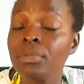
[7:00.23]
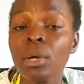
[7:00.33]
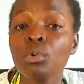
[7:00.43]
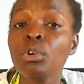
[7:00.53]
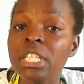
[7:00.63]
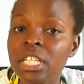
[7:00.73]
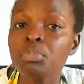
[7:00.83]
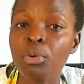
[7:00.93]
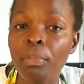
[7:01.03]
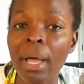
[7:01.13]
they will not eat
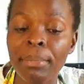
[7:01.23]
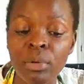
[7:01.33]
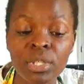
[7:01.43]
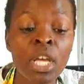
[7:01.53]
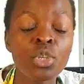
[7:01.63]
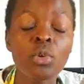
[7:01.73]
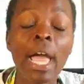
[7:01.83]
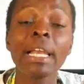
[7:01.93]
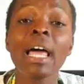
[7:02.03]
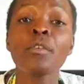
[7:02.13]
proper meals. So I
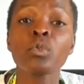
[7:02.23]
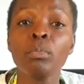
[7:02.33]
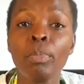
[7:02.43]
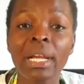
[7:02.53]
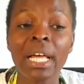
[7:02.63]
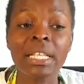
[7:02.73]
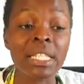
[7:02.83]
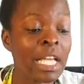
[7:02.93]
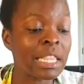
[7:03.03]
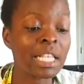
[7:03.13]
love to balance.
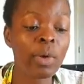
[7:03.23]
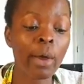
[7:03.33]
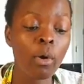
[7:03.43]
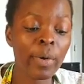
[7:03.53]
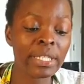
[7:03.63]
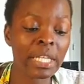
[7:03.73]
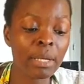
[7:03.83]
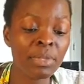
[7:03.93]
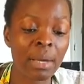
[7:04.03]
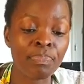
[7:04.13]
That's why I always
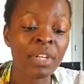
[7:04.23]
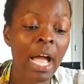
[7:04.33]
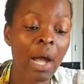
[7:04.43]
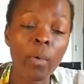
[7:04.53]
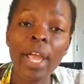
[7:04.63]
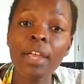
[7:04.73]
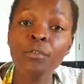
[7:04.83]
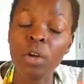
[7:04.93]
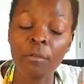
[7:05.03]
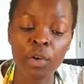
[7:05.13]
keep them away
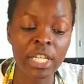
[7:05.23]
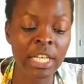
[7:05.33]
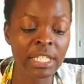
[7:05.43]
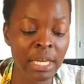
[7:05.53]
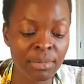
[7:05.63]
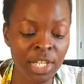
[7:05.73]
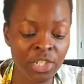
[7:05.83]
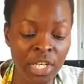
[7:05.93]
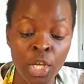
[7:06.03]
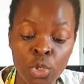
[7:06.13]
to avoid any
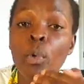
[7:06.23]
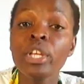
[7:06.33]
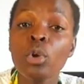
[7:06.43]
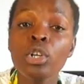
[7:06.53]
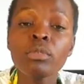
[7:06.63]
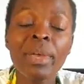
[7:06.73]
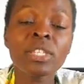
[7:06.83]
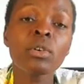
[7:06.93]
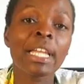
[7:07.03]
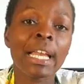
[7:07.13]
temptation. We don't
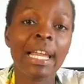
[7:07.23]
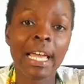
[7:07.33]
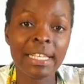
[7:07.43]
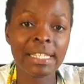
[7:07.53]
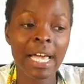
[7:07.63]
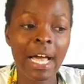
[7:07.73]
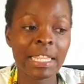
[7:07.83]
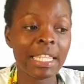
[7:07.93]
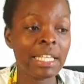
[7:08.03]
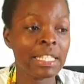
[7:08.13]
personalize
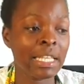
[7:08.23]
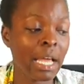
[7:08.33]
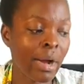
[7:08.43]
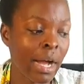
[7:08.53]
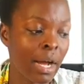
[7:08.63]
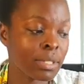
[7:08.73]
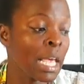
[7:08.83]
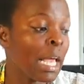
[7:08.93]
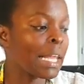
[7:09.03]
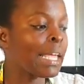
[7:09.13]
things in our house.
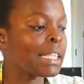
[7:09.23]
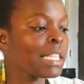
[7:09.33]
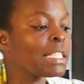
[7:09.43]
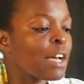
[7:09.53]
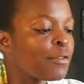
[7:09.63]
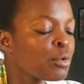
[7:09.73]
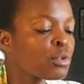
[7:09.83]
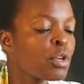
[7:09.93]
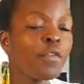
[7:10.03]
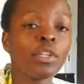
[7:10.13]
Like, these are
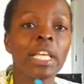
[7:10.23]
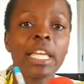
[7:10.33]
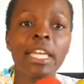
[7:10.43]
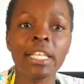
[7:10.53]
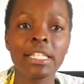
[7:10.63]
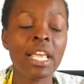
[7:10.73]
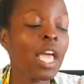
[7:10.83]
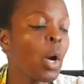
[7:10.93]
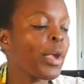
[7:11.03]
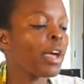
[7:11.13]
fruits for the kids.
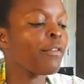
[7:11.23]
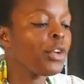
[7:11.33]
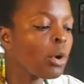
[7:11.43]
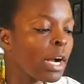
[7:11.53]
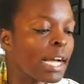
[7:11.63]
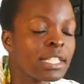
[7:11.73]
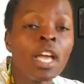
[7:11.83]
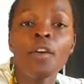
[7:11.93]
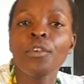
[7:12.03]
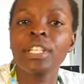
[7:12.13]
We have yogurt
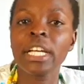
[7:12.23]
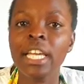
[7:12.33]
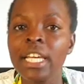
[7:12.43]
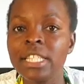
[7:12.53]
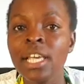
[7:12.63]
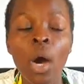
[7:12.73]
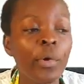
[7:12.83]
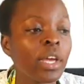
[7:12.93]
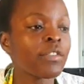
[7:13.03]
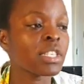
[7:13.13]
for the kids.
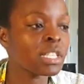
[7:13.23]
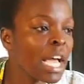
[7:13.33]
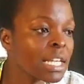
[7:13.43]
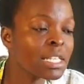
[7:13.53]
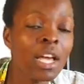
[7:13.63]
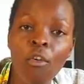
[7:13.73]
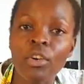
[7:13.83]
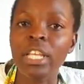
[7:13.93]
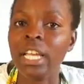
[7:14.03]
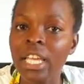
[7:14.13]
We have snacks for
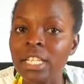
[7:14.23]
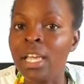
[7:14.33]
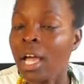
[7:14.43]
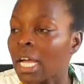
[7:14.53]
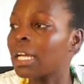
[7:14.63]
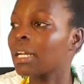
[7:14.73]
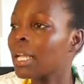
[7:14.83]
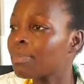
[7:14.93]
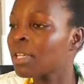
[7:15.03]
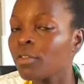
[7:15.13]
the kids.
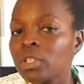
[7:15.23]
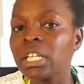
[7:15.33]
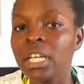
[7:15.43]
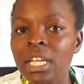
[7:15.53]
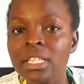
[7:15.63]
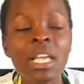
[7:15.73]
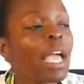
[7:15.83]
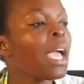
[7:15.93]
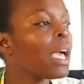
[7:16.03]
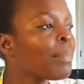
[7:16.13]
Grapes for the kids.
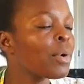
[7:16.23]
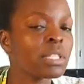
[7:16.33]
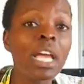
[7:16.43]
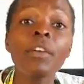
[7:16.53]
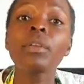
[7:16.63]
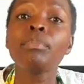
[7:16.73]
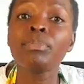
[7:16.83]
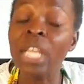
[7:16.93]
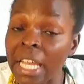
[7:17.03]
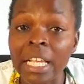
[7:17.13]
Apples,
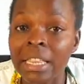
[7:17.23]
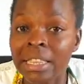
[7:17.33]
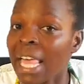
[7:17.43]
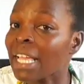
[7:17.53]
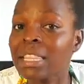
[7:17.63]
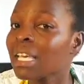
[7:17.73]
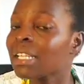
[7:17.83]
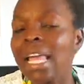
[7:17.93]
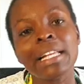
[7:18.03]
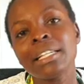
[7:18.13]
everything.
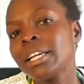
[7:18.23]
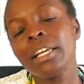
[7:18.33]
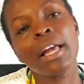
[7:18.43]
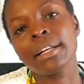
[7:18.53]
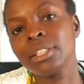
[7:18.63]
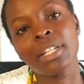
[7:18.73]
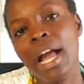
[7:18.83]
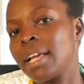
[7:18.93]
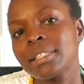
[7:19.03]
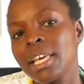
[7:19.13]

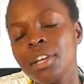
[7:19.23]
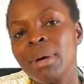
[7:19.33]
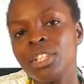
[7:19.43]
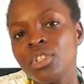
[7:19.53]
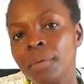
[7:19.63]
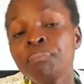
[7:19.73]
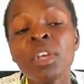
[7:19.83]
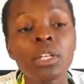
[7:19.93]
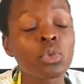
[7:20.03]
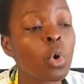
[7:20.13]
Guys, can you imagine?
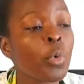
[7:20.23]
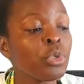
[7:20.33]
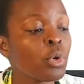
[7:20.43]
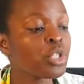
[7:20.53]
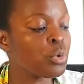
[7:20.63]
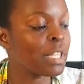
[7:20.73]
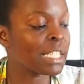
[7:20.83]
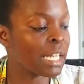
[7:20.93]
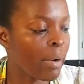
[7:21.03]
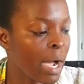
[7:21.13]
So we don't do
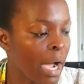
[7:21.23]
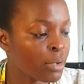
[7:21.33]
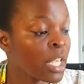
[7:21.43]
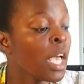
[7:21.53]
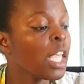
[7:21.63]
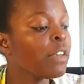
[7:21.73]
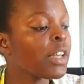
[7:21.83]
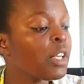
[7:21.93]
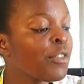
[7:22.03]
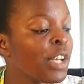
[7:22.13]
that in our house. Even
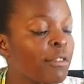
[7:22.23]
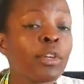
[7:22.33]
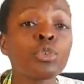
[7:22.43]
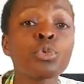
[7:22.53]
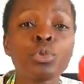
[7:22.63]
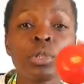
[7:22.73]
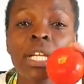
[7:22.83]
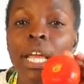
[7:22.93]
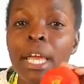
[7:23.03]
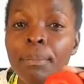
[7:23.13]
if we have 2 to
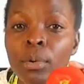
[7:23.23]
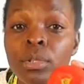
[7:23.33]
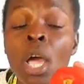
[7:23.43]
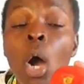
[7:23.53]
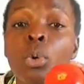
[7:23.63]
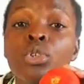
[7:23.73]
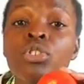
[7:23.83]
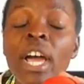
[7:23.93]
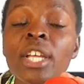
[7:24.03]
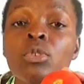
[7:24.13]
3 apples, we'll
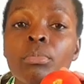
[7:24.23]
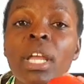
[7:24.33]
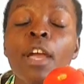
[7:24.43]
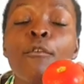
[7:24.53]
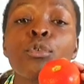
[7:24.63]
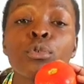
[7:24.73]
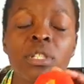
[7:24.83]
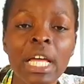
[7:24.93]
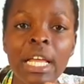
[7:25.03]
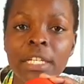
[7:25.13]
try to make a fruit
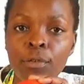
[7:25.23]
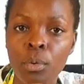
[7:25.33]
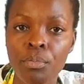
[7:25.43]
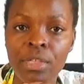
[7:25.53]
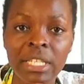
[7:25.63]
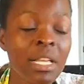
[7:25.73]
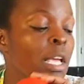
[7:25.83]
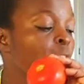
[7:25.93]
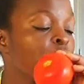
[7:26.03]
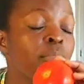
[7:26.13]
salad from that
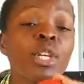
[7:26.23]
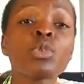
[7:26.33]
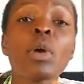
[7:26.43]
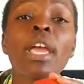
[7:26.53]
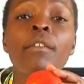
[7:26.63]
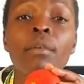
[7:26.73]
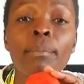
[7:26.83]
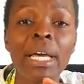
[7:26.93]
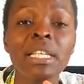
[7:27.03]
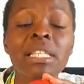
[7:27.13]
and make sure
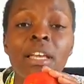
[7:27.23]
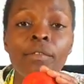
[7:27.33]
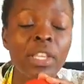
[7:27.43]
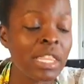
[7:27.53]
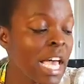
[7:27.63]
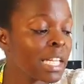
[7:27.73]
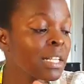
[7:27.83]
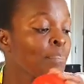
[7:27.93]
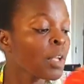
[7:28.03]
everybody's having that.